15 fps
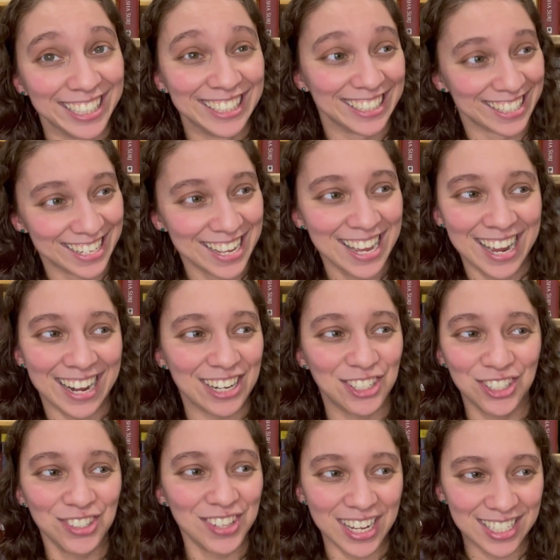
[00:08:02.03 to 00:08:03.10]
And I
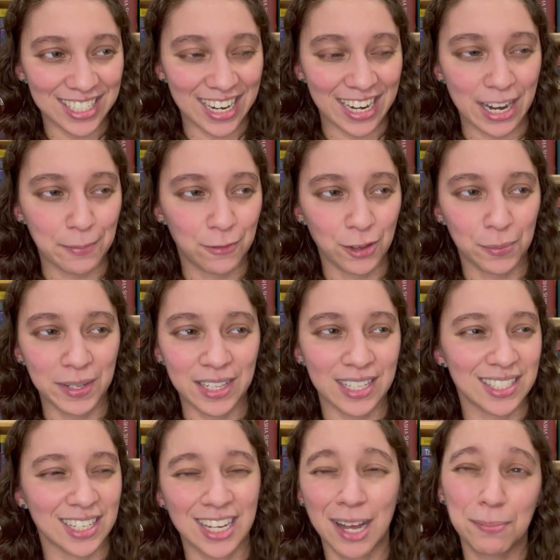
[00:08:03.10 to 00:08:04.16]
should do that tonight. I'm filming
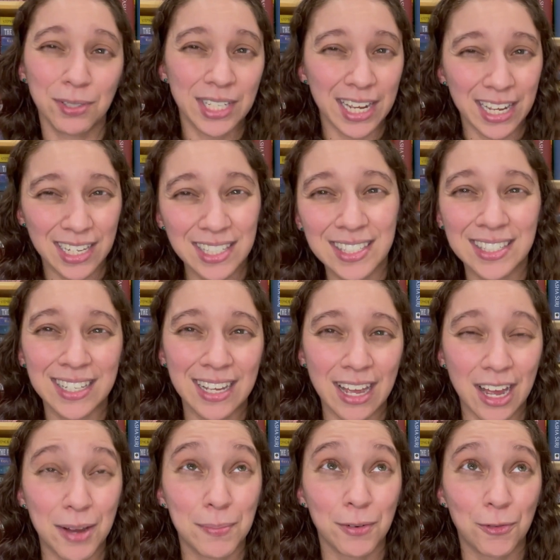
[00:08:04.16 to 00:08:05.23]
this a couple days
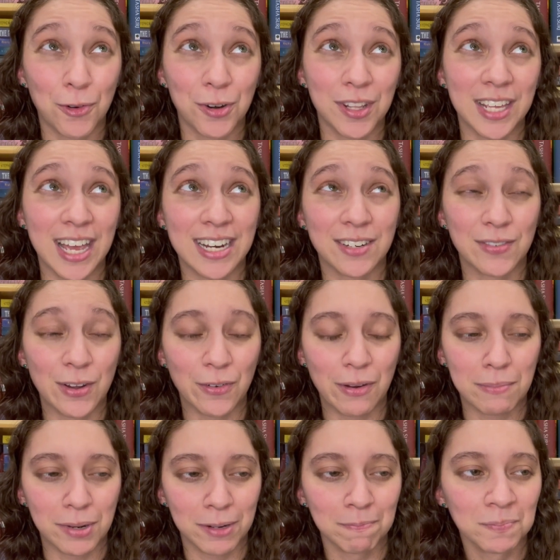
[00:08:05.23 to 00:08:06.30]
before the end of
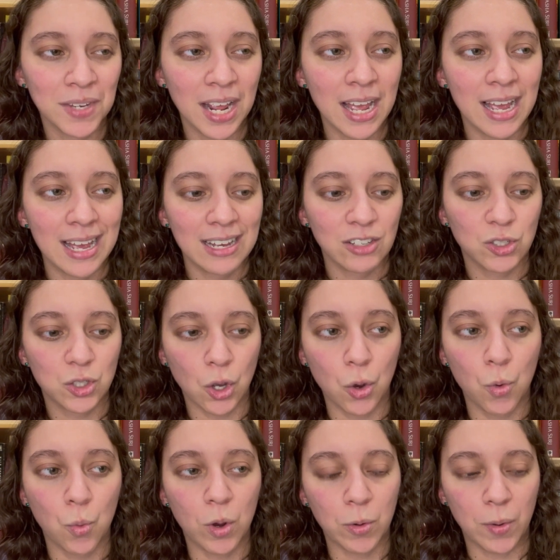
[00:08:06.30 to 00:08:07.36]
November. So
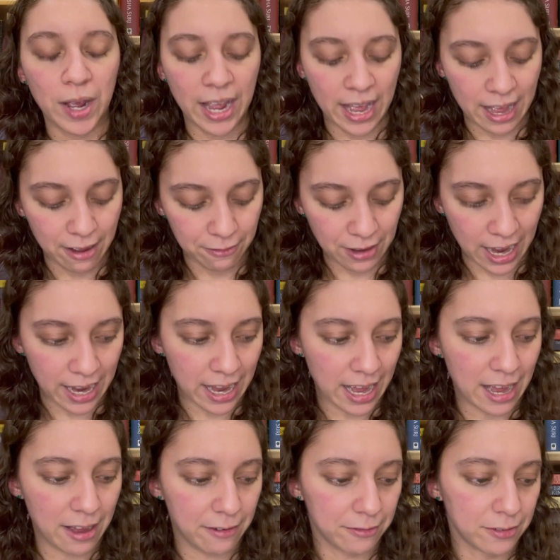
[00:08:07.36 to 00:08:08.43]
what do I have? I
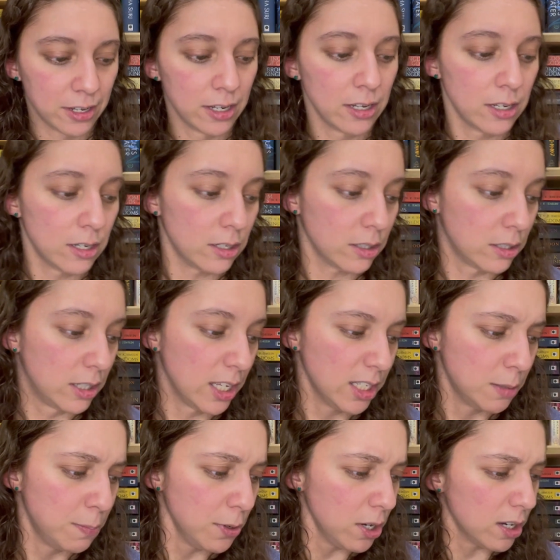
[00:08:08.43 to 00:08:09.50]
have
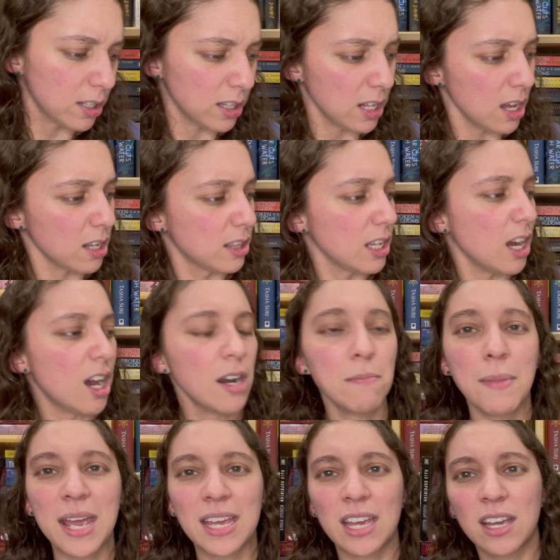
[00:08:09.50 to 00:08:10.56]
this book, The
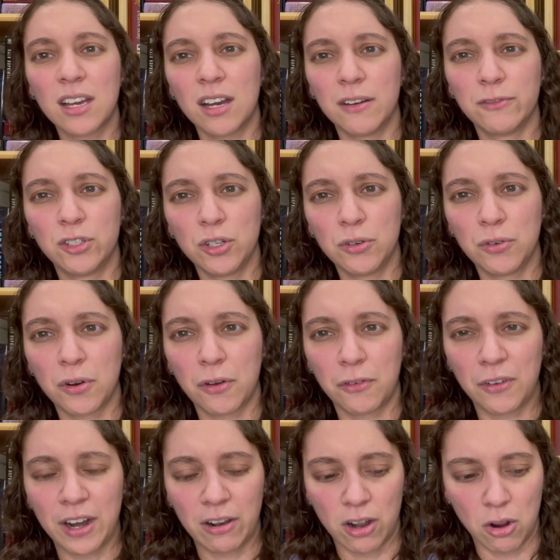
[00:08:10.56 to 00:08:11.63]
Unmaking of June
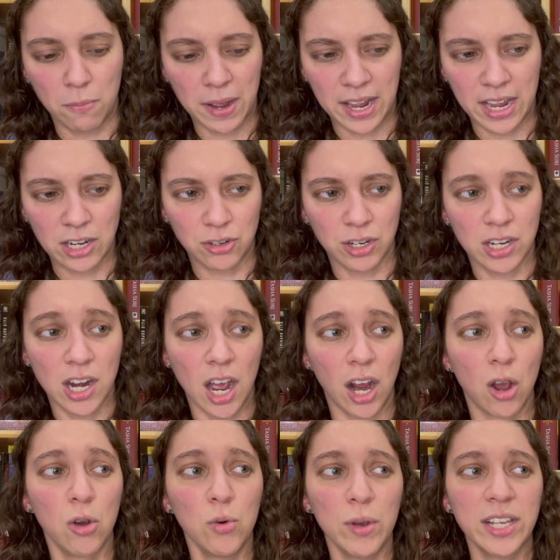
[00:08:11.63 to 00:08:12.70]
Farrow by Adrienne Young,
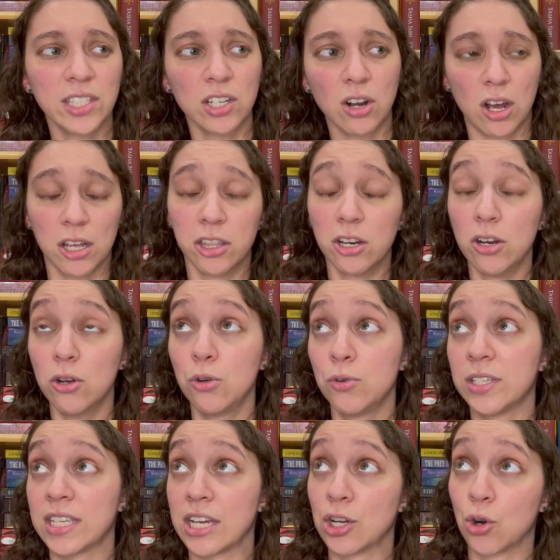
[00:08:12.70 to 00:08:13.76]
who is an author who
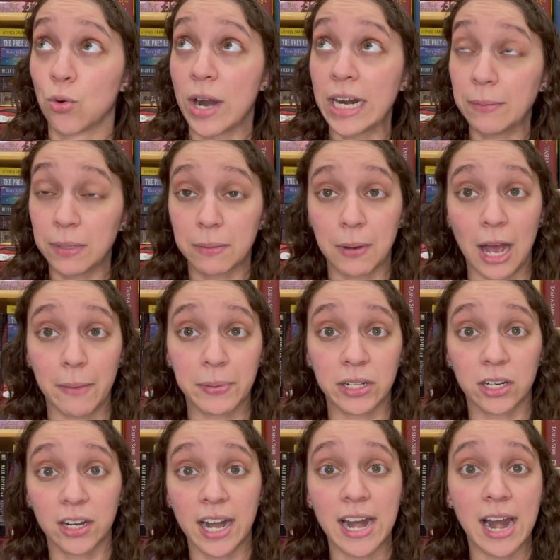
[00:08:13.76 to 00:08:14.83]
is incredibly
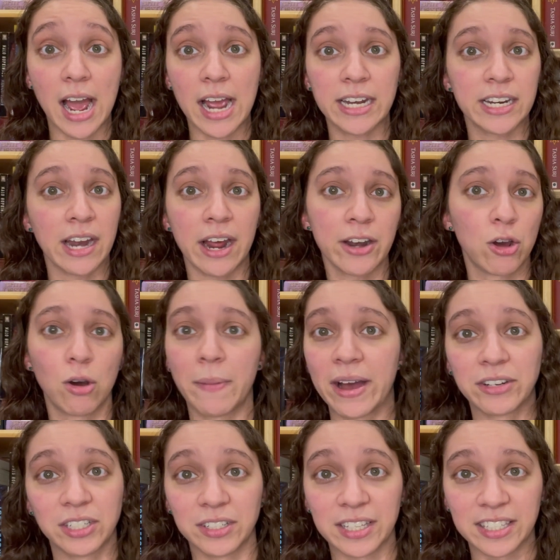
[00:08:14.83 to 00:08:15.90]
popular and I did not know
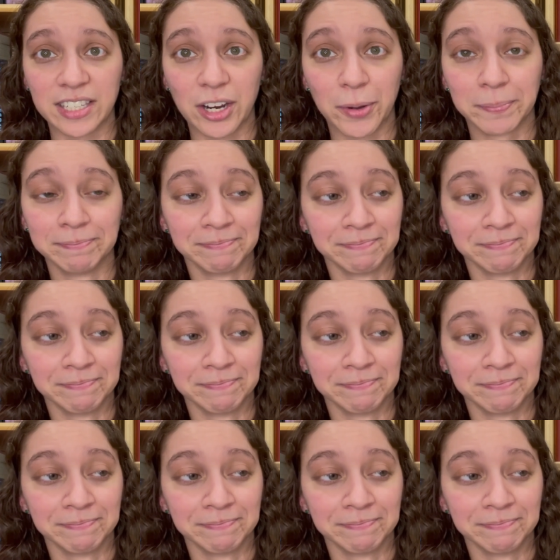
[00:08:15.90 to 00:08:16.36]
about till this year.